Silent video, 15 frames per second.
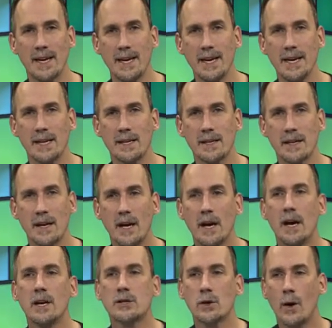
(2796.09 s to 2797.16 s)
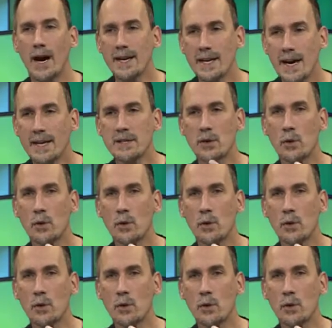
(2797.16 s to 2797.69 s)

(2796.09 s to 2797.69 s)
head. so I got yeah.